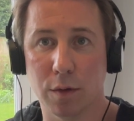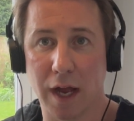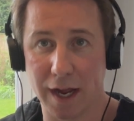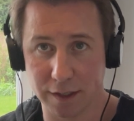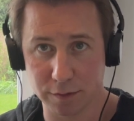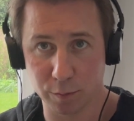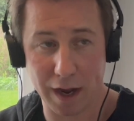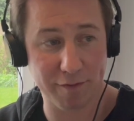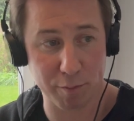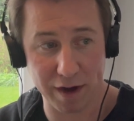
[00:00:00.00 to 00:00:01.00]
And we'll
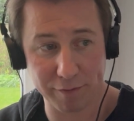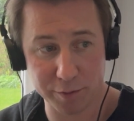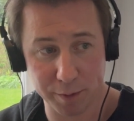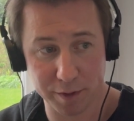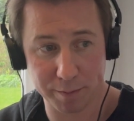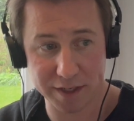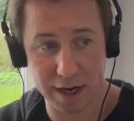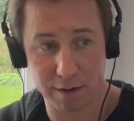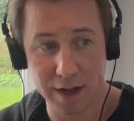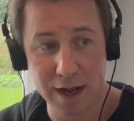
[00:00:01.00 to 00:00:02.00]
have a break from jumping up and
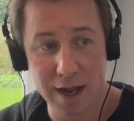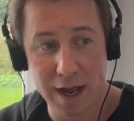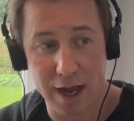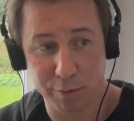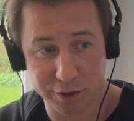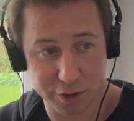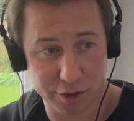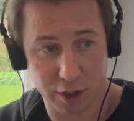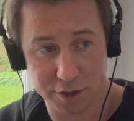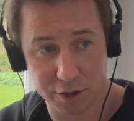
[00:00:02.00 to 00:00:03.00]
down, and we'll just
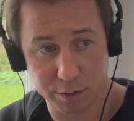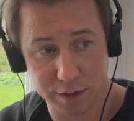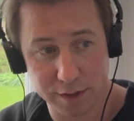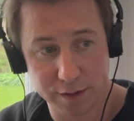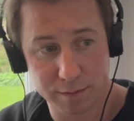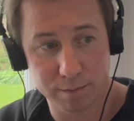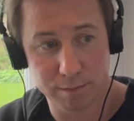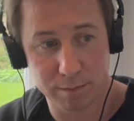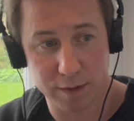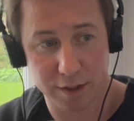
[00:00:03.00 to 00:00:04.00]
start doing
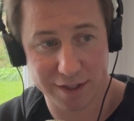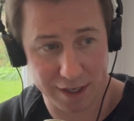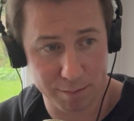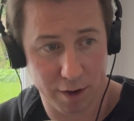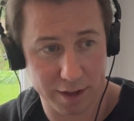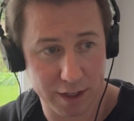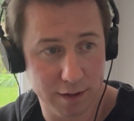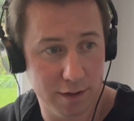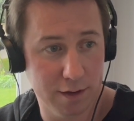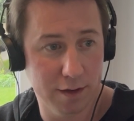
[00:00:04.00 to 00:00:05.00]
a tea party.
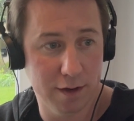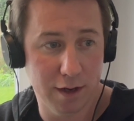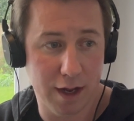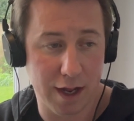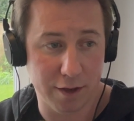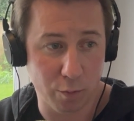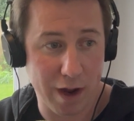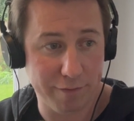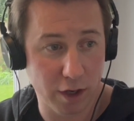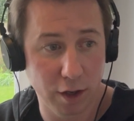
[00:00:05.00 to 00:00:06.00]
And we're
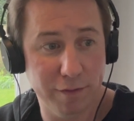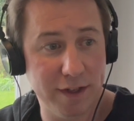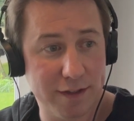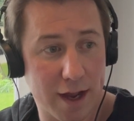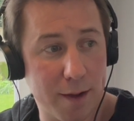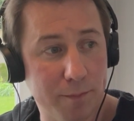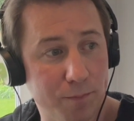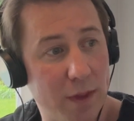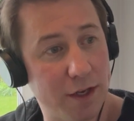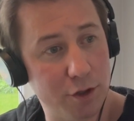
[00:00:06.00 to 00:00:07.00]
having a lovely time.
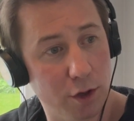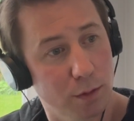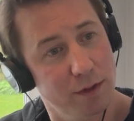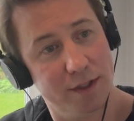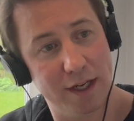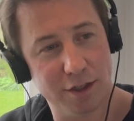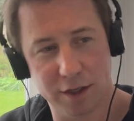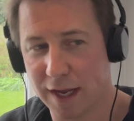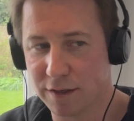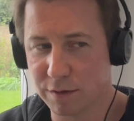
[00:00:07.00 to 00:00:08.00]
And she always says
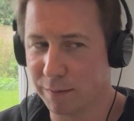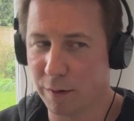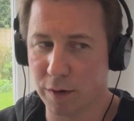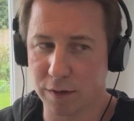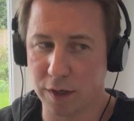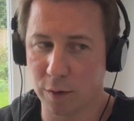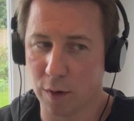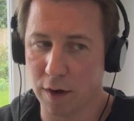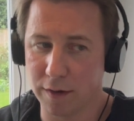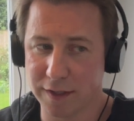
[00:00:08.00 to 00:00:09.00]
she gets to about, you know,
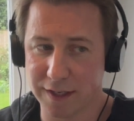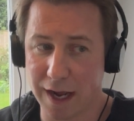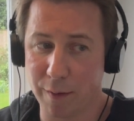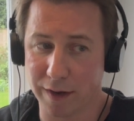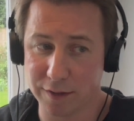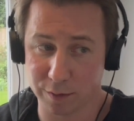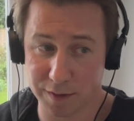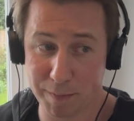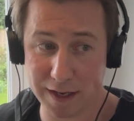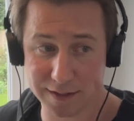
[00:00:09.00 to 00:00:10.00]
it's an hour. So it's
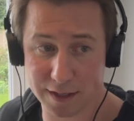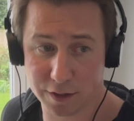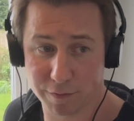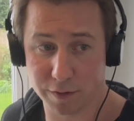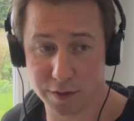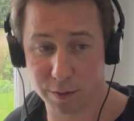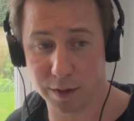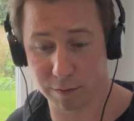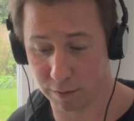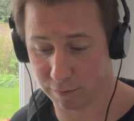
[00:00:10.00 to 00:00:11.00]
a big session for a two
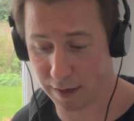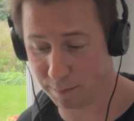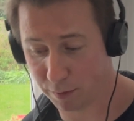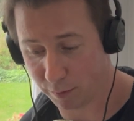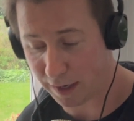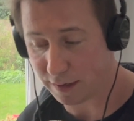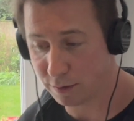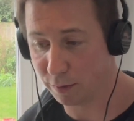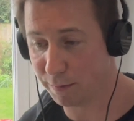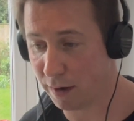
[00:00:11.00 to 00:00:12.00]
year old, right? But we get
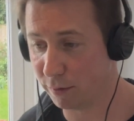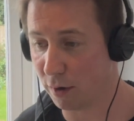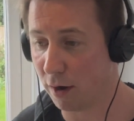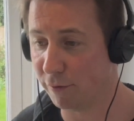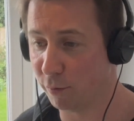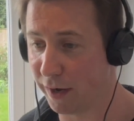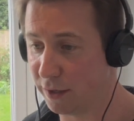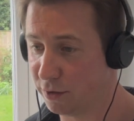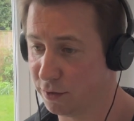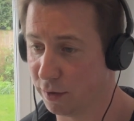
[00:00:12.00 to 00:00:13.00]
to about halfway
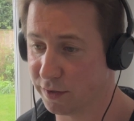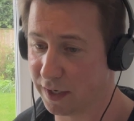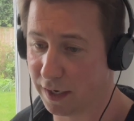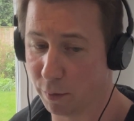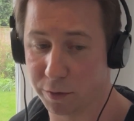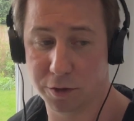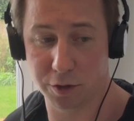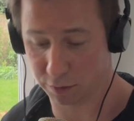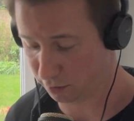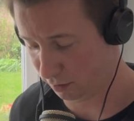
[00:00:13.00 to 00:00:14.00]
and she starts saying, I want
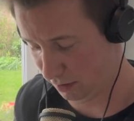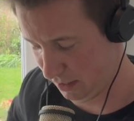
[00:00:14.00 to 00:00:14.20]
juice.